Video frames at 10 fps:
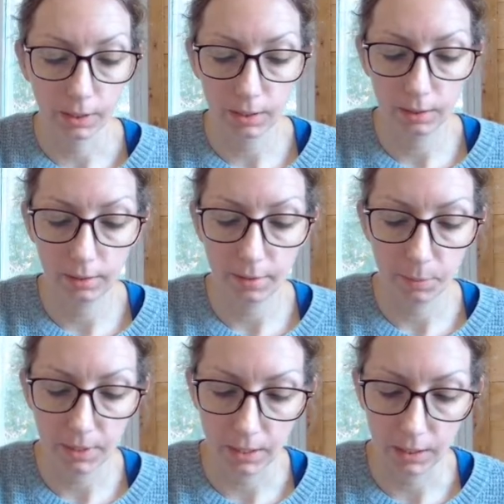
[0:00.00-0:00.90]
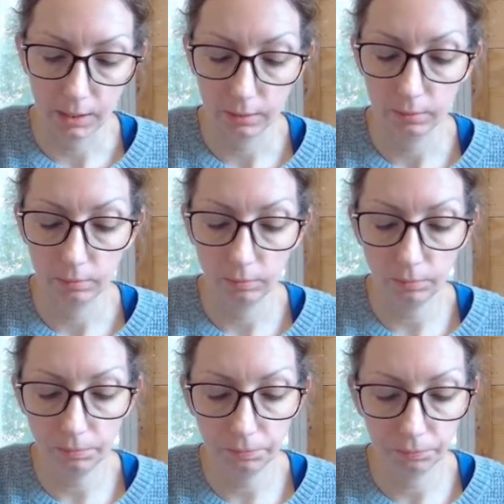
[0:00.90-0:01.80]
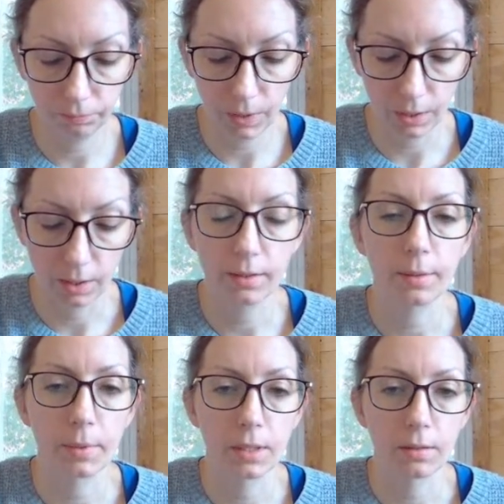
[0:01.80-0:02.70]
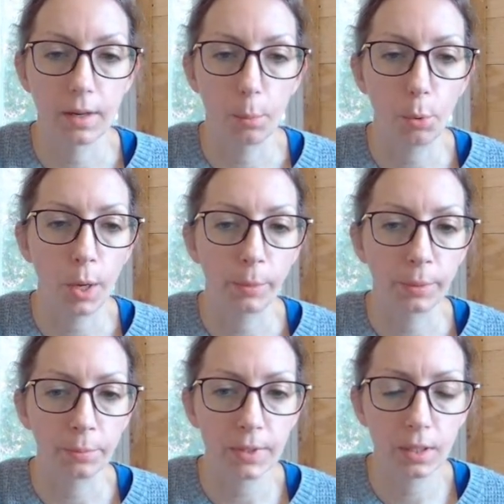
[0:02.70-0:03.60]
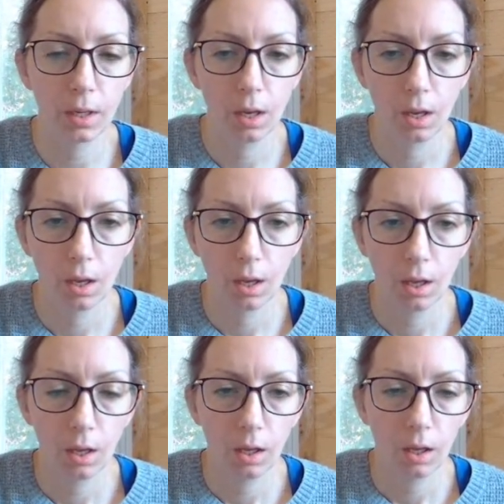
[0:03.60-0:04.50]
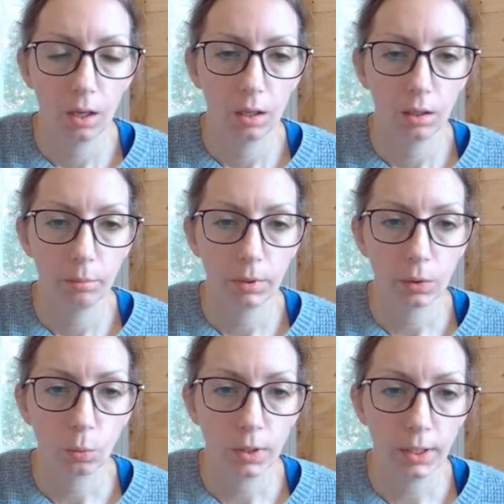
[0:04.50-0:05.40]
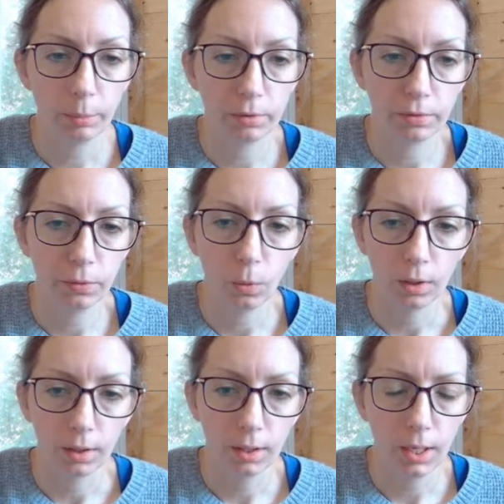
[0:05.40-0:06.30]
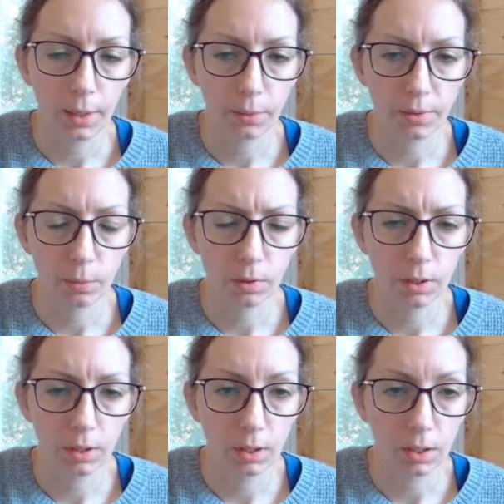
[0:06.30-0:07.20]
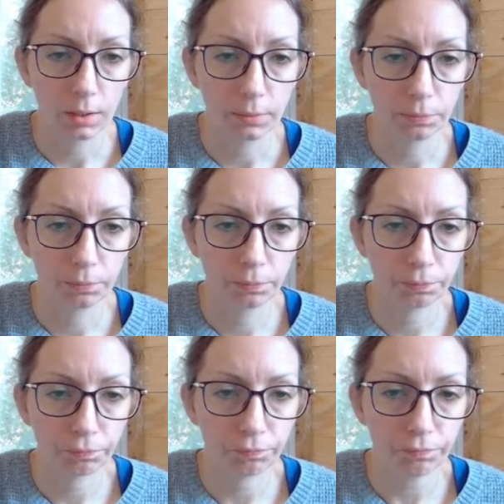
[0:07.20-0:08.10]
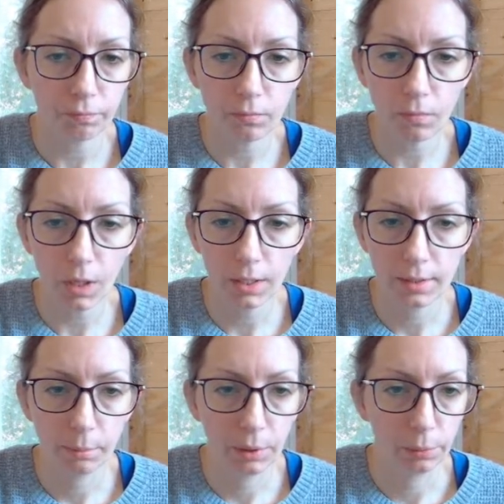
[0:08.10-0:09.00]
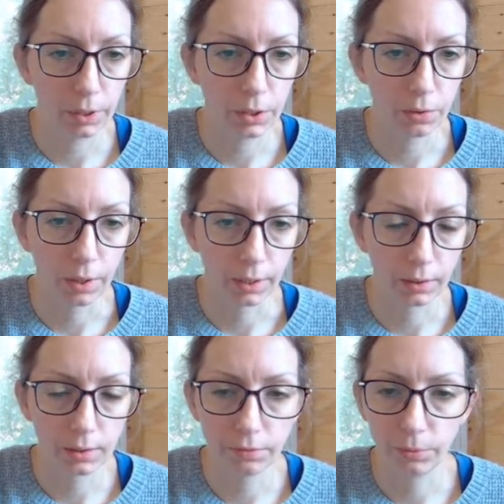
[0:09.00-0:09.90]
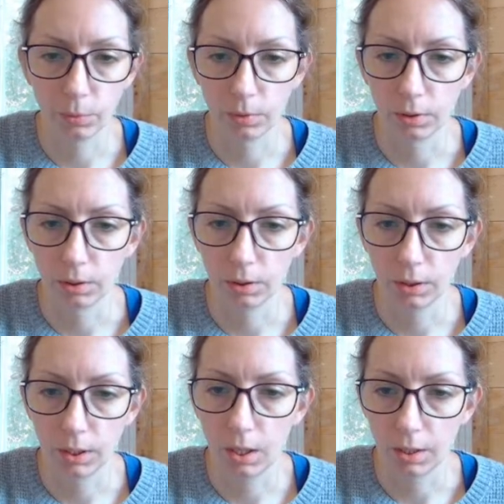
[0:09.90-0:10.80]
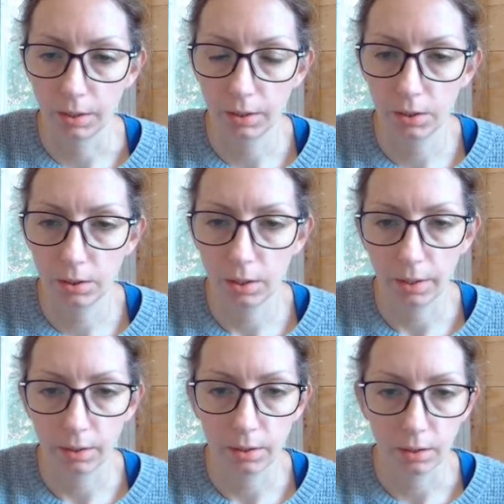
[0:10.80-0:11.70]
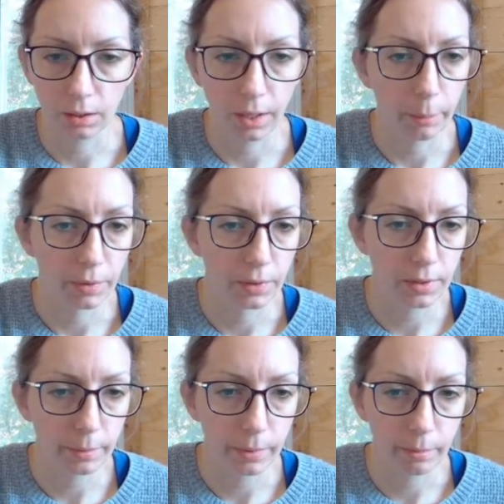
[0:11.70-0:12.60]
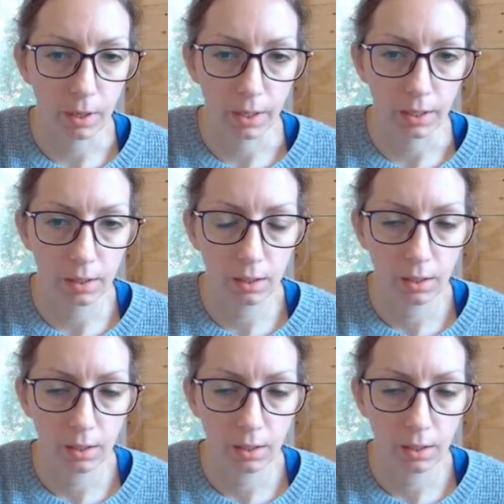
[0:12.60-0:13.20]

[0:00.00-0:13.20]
it. It seems like there are some internet problems. But the week before, I was working on some MIllwork drawings for a cottage. It actually happens to be mine.